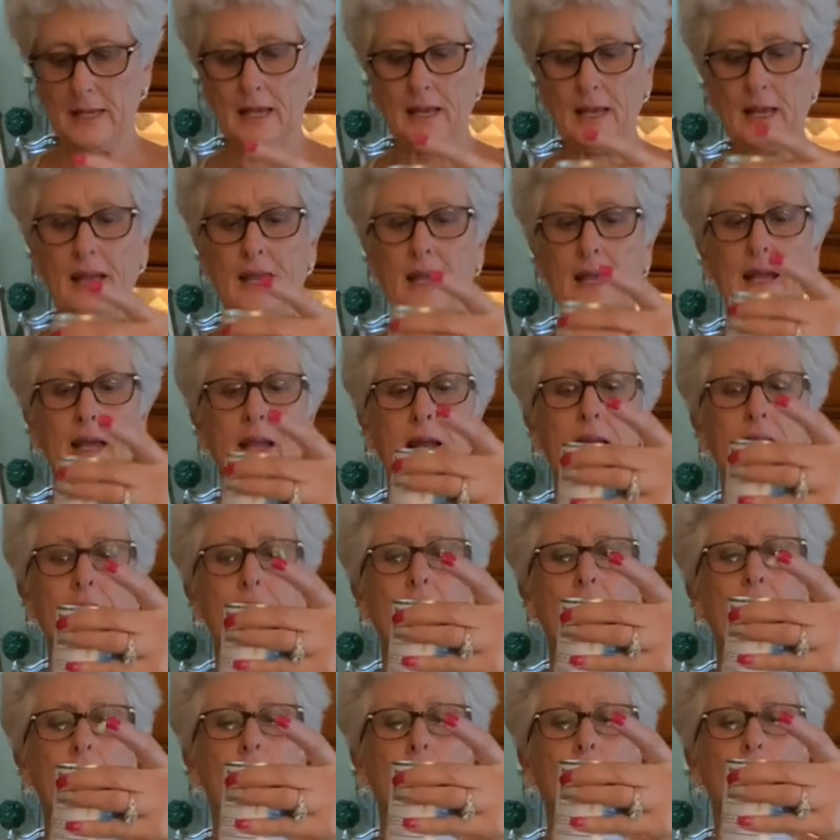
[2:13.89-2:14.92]
can
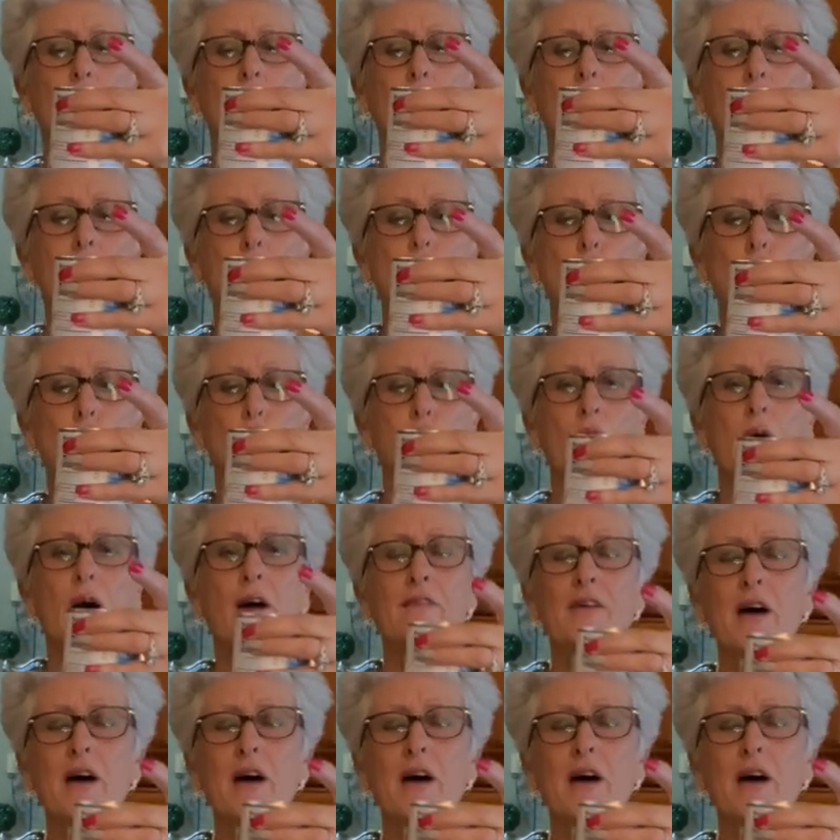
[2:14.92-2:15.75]
of 12